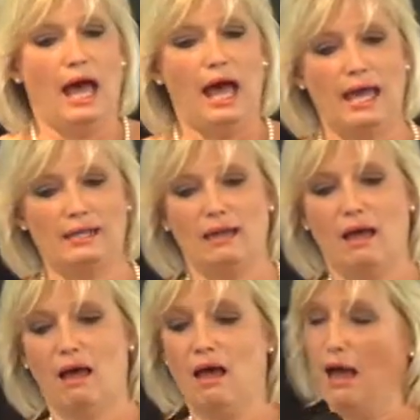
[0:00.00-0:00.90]
And
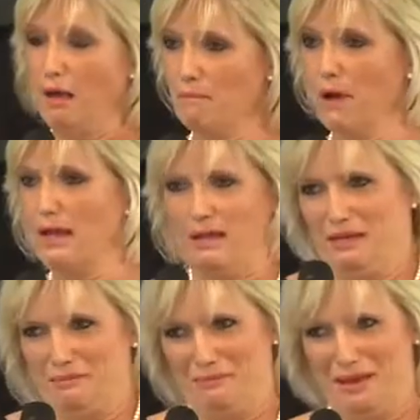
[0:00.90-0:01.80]

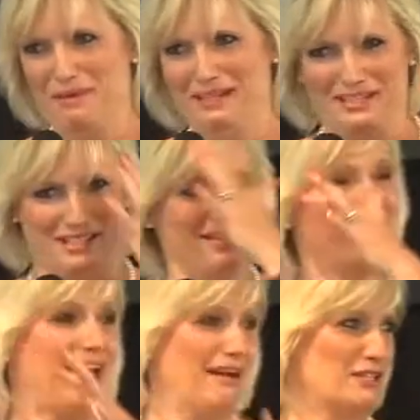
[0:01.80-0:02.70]
I managed to
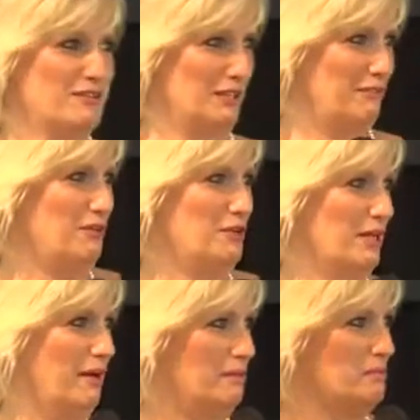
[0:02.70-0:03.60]
duck out of it a few
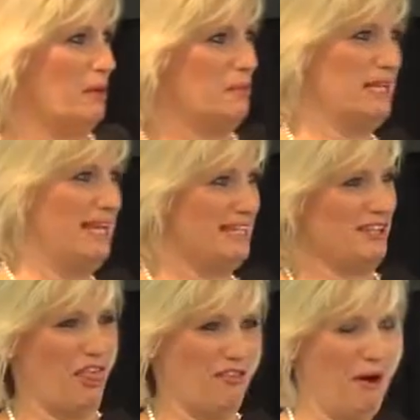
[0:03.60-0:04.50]
times by pretending to
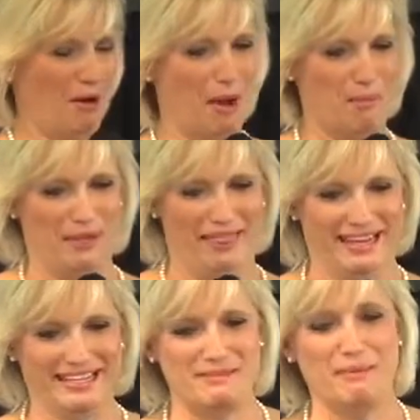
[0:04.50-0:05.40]
throw up and
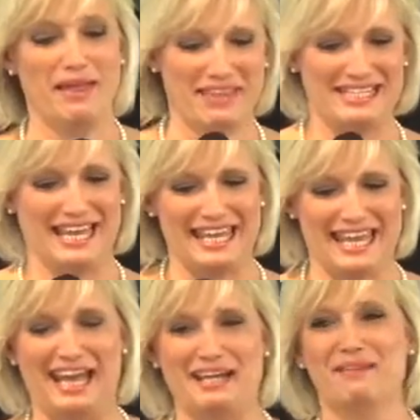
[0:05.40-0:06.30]
things, but the day
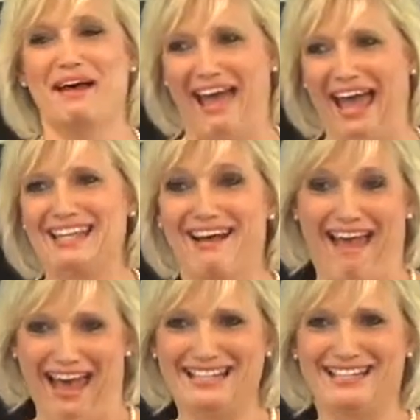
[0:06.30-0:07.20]
came that I
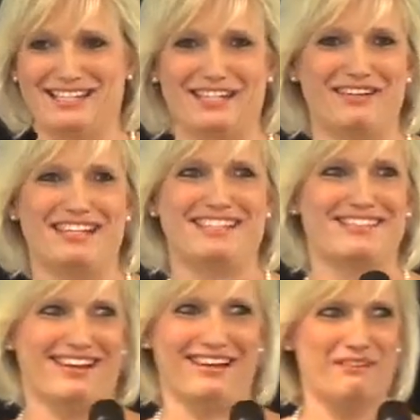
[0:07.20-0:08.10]
had to do it. It
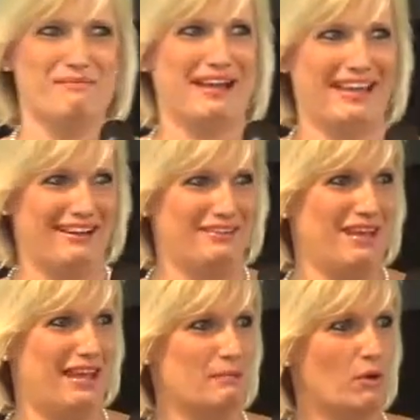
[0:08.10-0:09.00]
was like, I couldn't back out of it
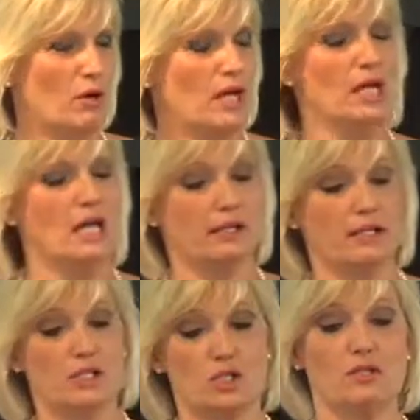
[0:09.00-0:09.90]
anymore. And I
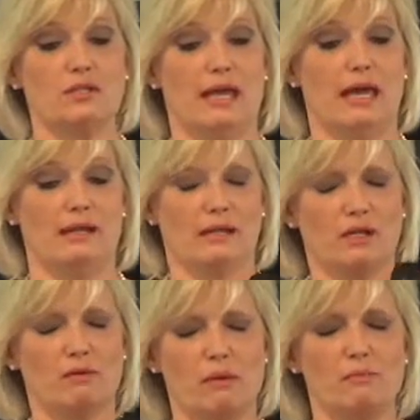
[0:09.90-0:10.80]
stood there, and I can
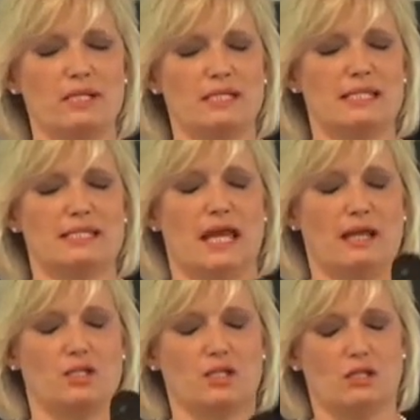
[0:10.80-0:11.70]
remember it to this day. I
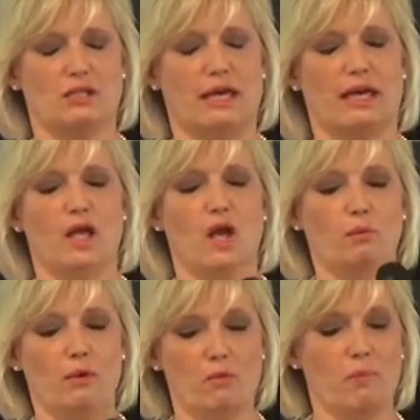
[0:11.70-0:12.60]
stood there
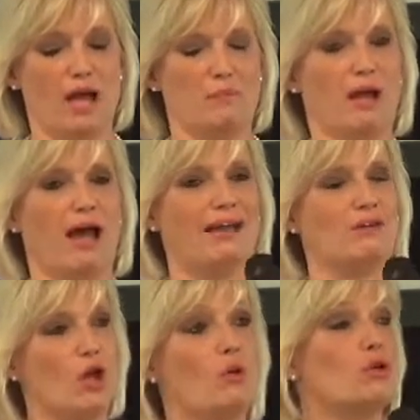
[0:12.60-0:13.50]
with a Bible. I had
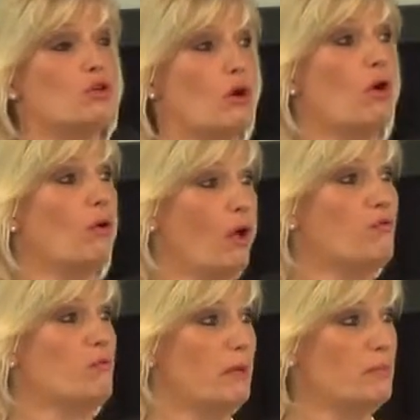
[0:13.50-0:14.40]
no control
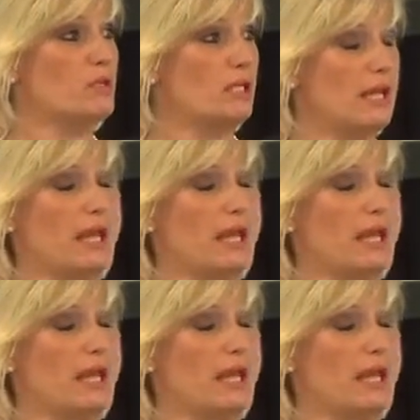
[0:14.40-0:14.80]
over my body.